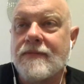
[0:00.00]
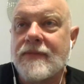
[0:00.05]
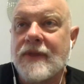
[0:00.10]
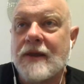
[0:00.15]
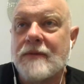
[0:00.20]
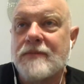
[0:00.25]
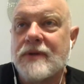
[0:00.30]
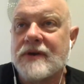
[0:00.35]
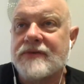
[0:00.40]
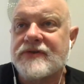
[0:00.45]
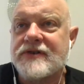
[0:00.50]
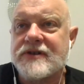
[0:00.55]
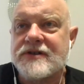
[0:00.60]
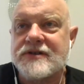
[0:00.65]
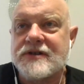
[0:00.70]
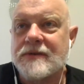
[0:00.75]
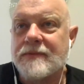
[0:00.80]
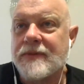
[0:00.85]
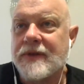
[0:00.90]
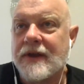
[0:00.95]
But if just
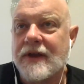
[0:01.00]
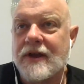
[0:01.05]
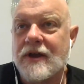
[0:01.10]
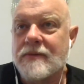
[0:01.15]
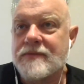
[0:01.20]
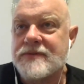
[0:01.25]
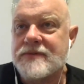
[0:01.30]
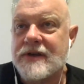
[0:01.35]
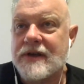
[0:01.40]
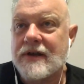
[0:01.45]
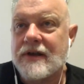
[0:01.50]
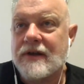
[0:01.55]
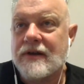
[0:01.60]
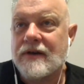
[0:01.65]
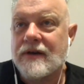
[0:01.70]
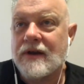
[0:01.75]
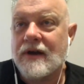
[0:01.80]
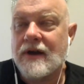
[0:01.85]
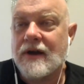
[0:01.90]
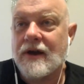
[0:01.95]
something comes
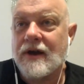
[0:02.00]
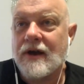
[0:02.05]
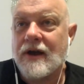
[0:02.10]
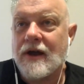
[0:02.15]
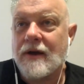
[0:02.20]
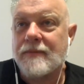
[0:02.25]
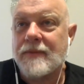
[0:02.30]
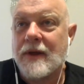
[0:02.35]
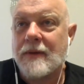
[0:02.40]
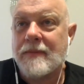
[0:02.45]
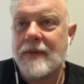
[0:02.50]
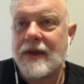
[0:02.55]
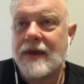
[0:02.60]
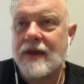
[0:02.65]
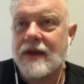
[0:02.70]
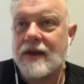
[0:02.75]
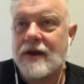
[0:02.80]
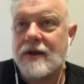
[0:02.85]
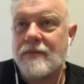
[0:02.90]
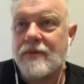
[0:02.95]
in, I'm not
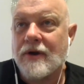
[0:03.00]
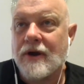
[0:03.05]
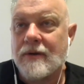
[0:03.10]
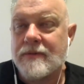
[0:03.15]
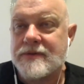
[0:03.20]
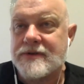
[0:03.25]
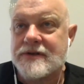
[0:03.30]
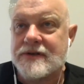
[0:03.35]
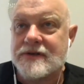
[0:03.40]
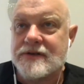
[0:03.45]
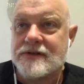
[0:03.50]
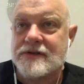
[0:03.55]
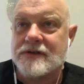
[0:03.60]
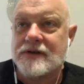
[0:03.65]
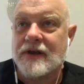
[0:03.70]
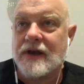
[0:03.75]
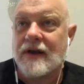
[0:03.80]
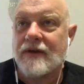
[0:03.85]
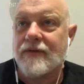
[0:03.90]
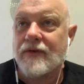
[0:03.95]
making any promises
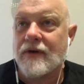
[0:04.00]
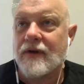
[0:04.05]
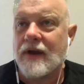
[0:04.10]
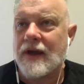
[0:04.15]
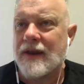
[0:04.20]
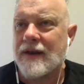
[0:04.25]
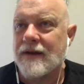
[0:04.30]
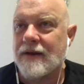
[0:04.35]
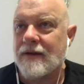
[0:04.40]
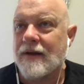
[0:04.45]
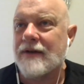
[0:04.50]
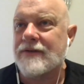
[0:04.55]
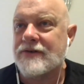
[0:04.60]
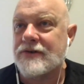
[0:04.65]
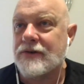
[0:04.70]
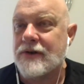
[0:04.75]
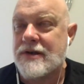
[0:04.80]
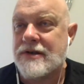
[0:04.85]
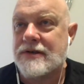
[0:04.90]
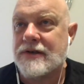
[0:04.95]
to ever. And
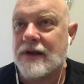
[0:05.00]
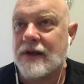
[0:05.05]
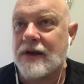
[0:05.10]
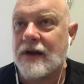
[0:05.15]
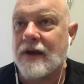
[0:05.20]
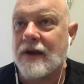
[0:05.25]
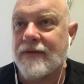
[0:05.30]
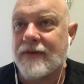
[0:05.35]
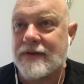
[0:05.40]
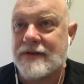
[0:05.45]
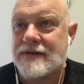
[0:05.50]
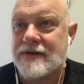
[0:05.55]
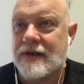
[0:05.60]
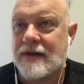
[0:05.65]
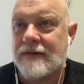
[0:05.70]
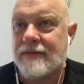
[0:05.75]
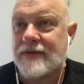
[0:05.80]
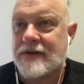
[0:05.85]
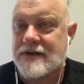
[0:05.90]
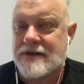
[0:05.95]
strangely enough, is
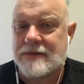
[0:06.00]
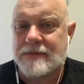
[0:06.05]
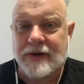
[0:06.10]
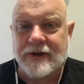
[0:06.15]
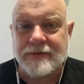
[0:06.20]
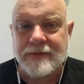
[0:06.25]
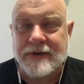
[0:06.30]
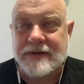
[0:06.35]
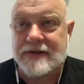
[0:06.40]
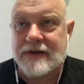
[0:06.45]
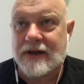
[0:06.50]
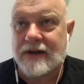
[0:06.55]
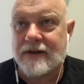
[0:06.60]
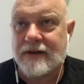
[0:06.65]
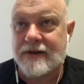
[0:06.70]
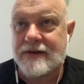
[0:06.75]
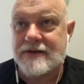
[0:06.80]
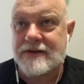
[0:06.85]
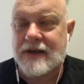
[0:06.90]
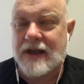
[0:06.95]
even as small as my channel
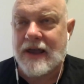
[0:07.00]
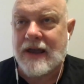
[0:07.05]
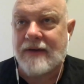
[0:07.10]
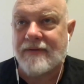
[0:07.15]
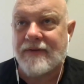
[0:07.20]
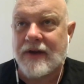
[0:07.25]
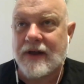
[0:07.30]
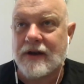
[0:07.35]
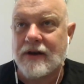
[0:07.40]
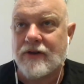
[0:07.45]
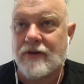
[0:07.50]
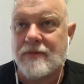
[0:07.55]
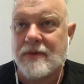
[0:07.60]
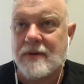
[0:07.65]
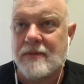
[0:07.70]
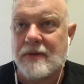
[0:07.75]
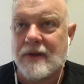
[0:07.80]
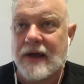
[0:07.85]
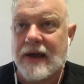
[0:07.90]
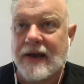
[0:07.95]
is, I have had other
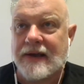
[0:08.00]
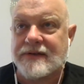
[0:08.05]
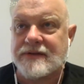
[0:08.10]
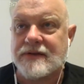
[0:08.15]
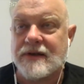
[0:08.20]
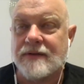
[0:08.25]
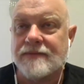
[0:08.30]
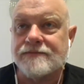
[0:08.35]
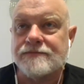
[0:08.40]
people ask